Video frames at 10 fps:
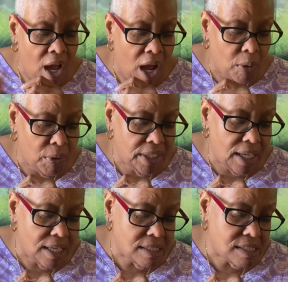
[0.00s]
I want to
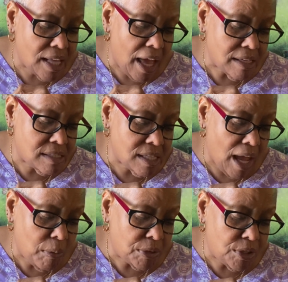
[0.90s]
get into
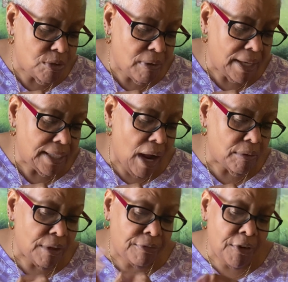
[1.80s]
that with you right now.
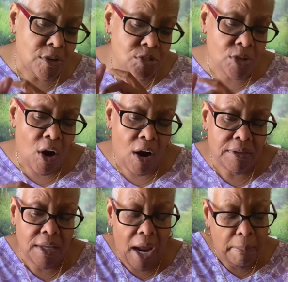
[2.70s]
And the first card
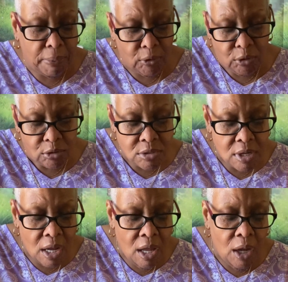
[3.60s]
that I pulled
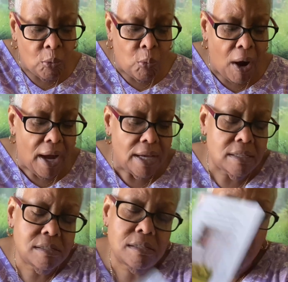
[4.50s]

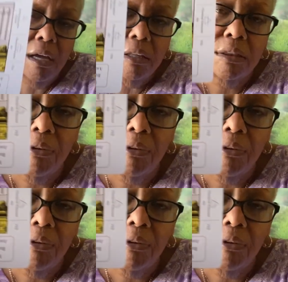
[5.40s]
was the